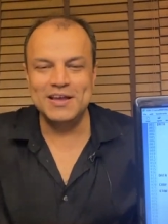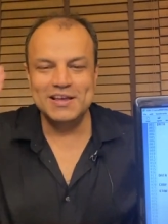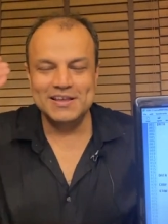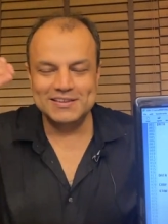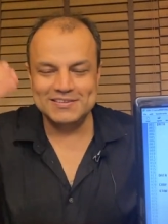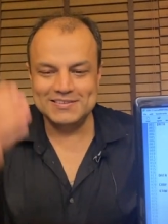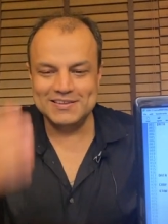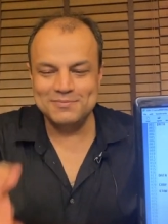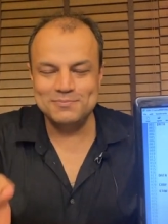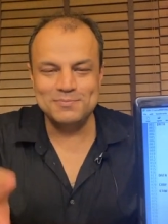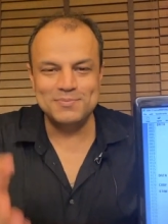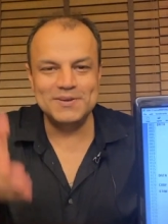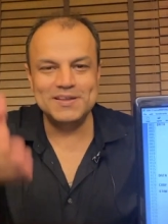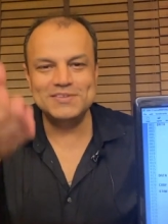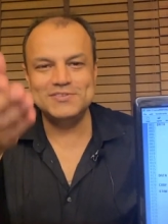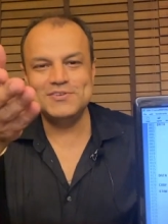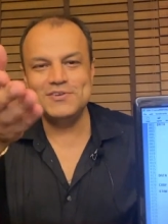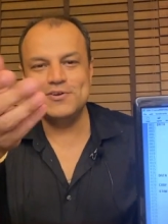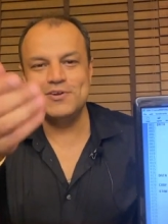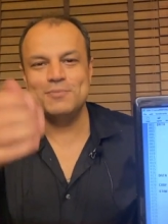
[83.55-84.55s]

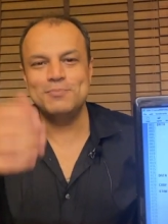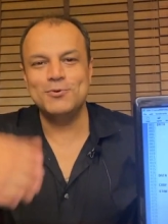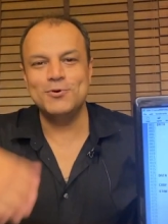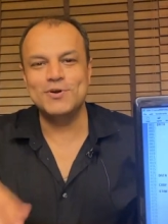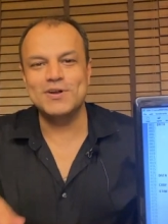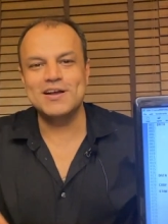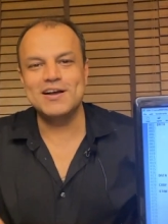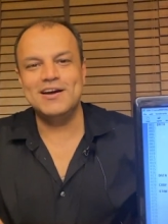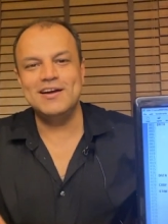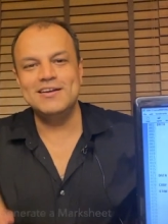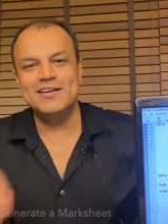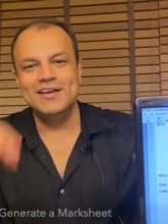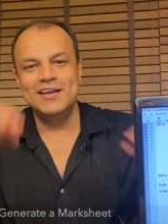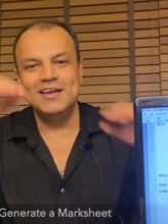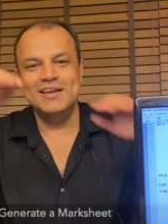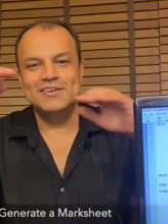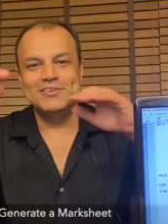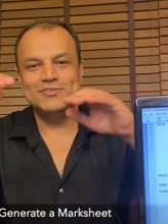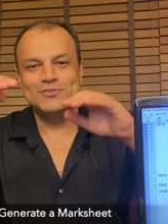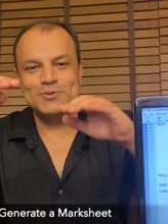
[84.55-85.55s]
Simplest, your report card.
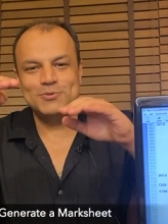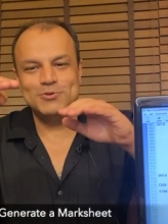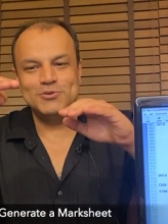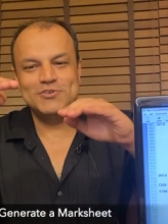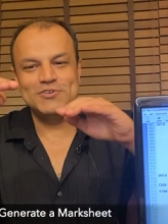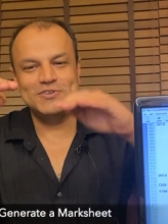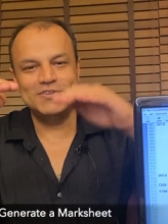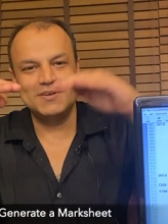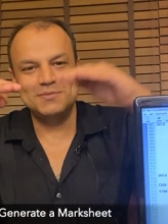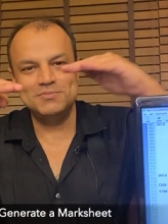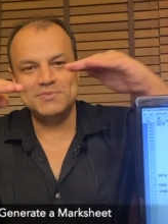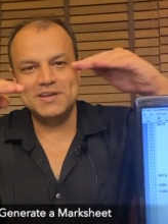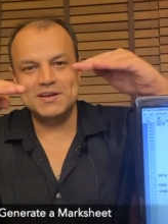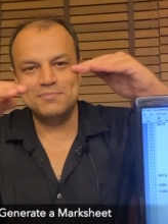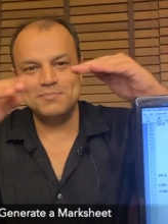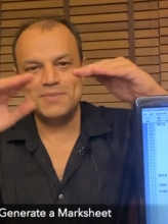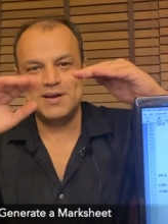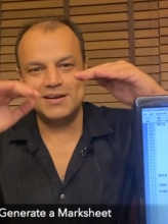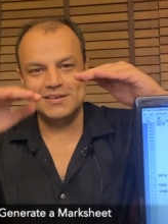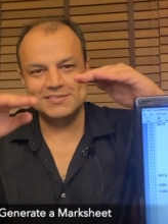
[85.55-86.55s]
So and so subject
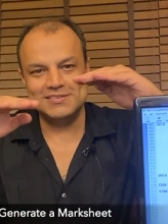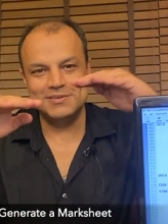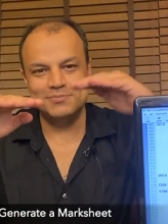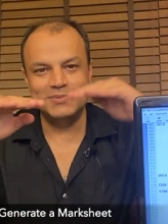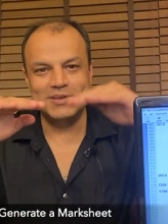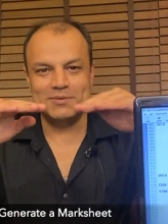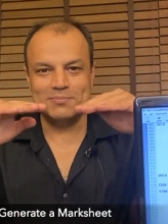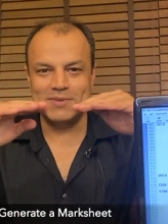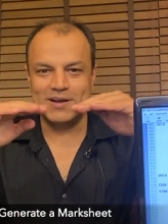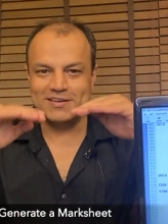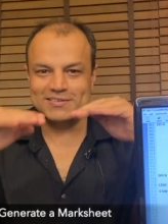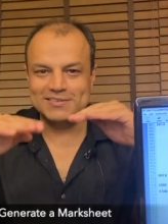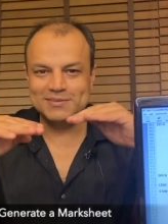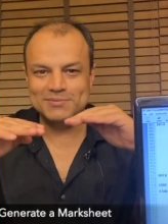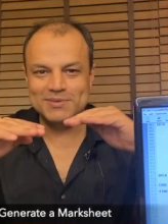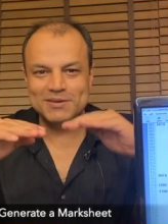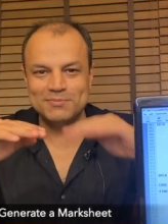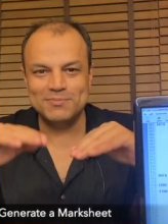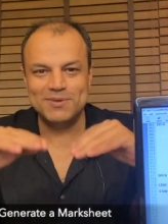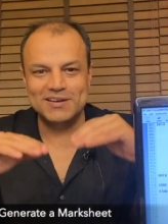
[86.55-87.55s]
marks, subject marks,
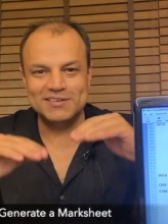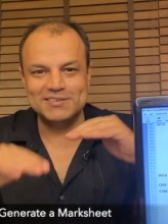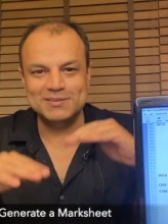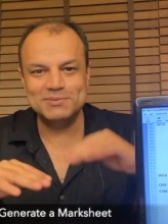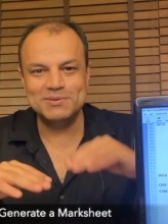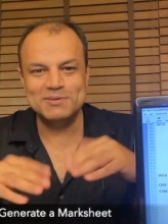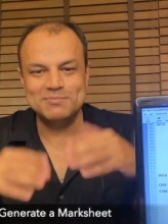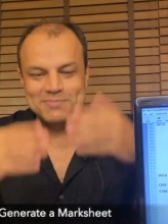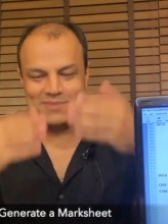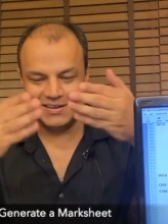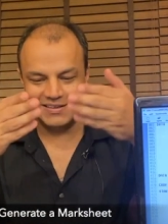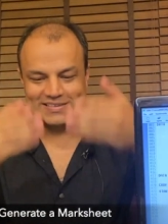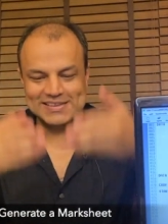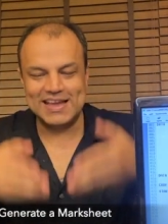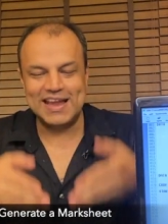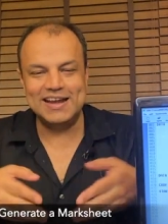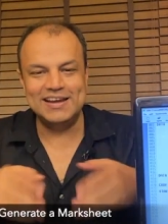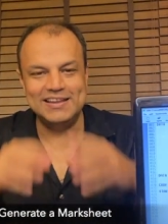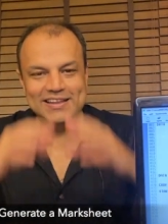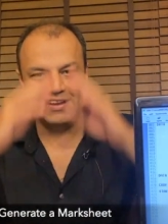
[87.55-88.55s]
subject marks, subject marks.
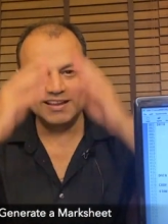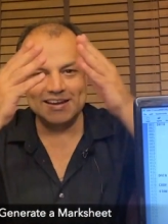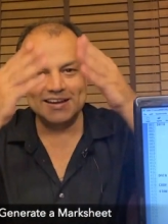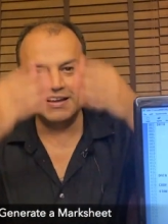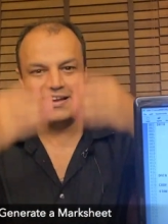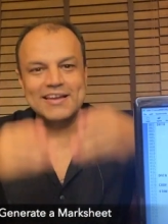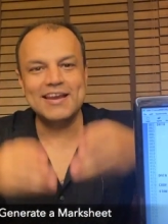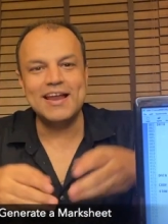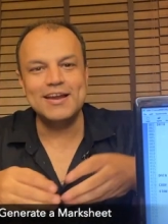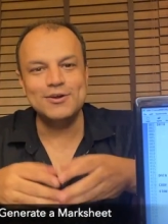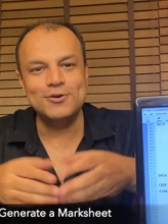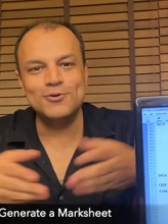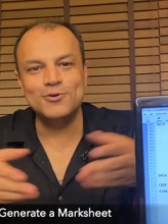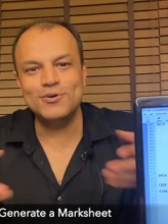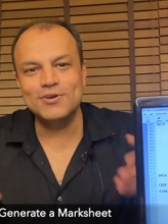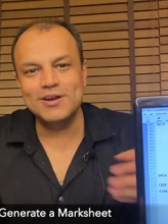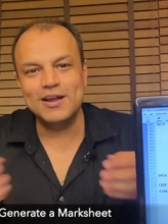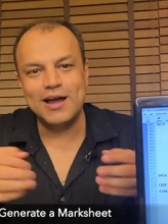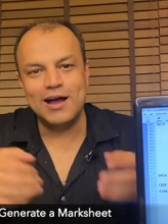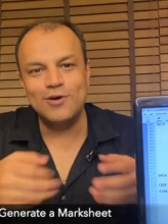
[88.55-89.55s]
At the end, grand
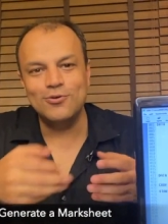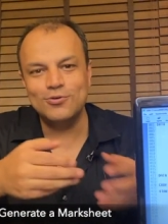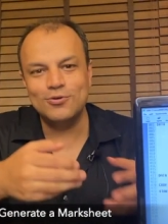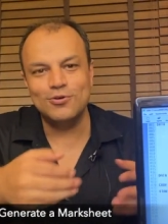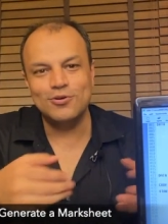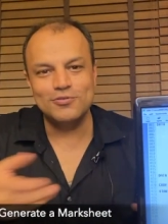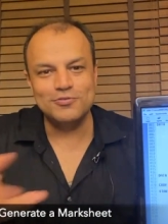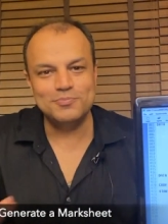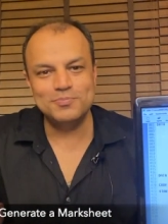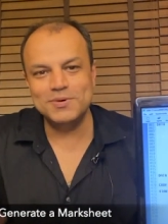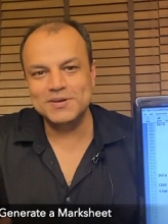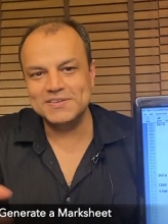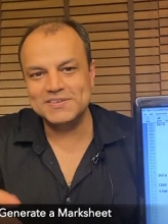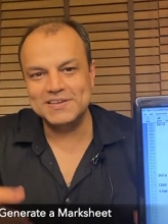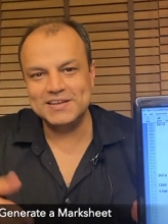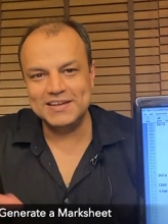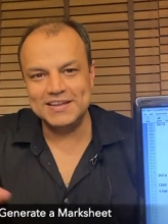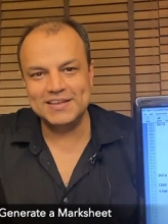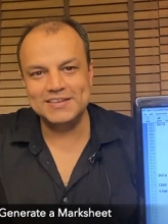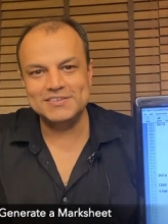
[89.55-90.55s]
total out of
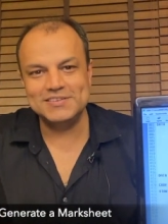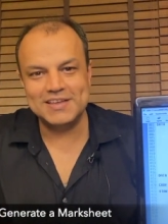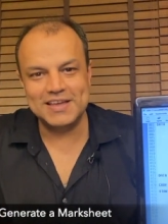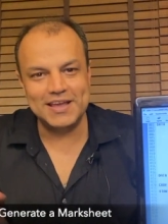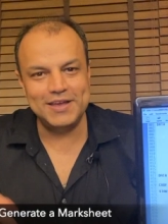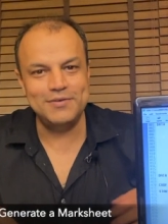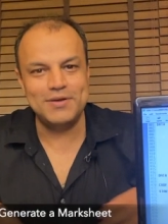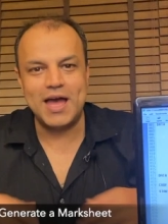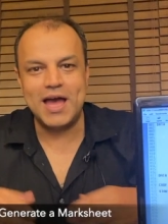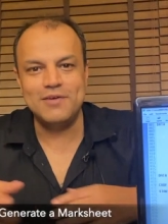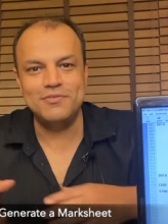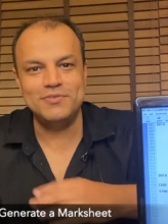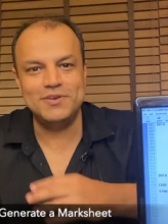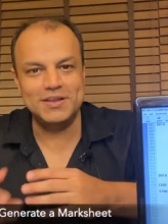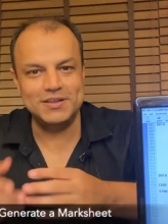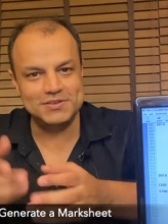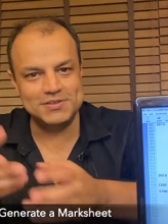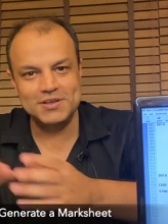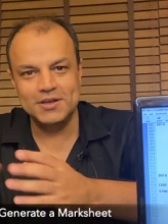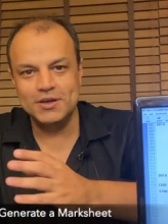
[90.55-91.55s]
percentage,
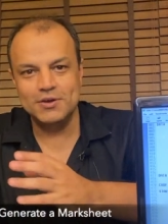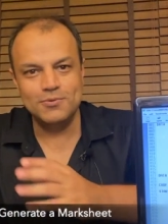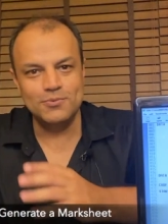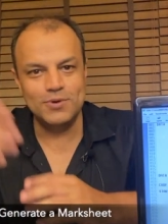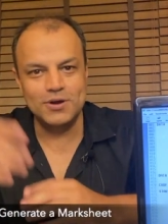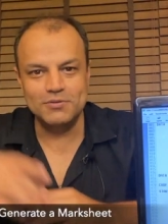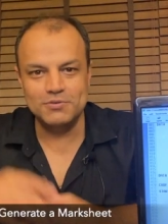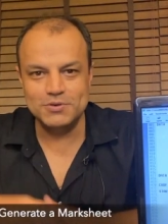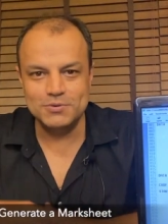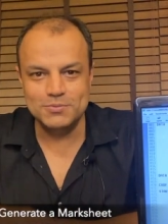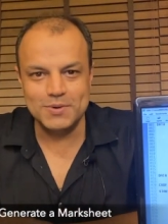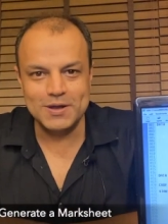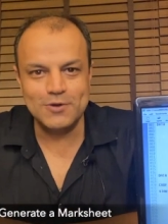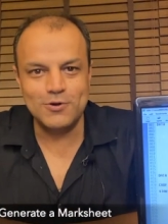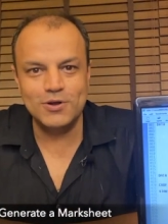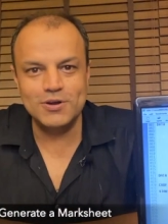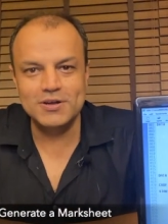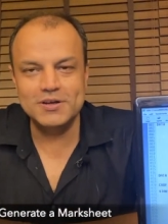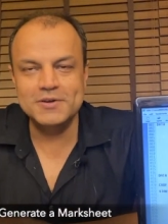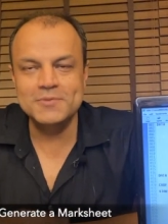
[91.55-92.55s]
average, whatever you may
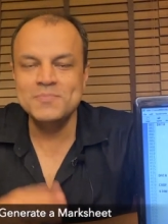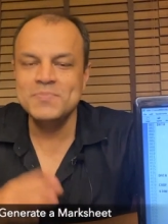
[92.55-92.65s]
call it.